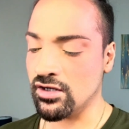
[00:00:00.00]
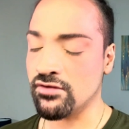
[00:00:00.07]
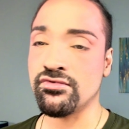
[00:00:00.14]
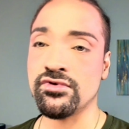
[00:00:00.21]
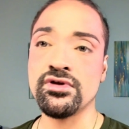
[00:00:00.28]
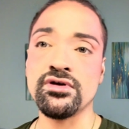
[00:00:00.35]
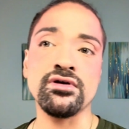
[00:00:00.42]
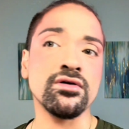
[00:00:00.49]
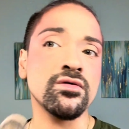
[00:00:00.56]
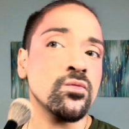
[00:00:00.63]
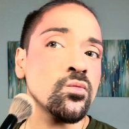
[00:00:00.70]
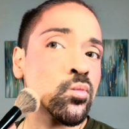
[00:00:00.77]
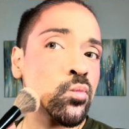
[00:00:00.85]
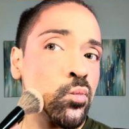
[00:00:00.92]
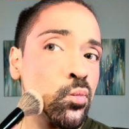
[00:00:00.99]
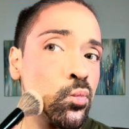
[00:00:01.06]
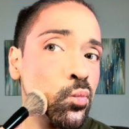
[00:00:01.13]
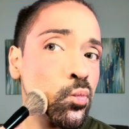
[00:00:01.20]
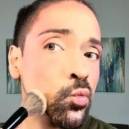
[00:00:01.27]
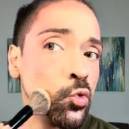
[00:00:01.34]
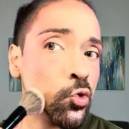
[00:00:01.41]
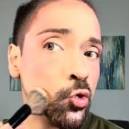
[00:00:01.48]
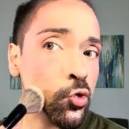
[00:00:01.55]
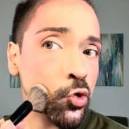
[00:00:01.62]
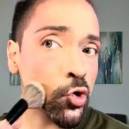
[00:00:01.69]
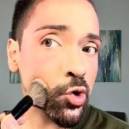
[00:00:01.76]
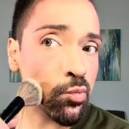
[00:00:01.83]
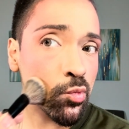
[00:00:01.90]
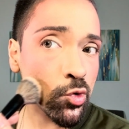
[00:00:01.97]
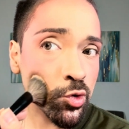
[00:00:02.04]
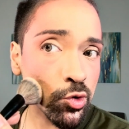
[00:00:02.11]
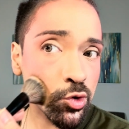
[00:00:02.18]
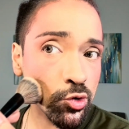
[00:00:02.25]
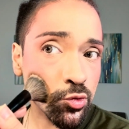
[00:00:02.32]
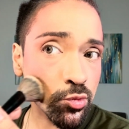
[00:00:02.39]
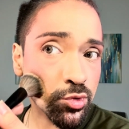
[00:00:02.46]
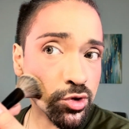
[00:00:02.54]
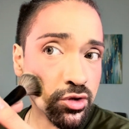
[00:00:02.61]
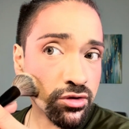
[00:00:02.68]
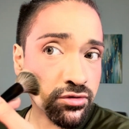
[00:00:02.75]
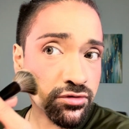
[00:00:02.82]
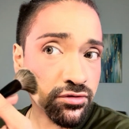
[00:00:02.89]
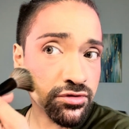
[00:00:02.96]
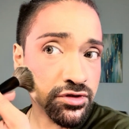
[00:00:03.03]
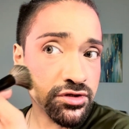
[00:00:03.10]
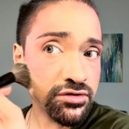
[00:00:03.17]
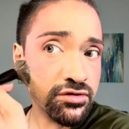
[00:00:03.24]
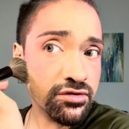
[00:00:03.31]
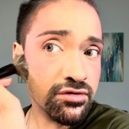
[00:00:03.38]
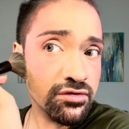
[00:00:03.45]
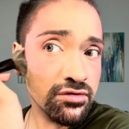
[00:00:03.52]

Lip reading: And then I'm gonna dab a little bit underneath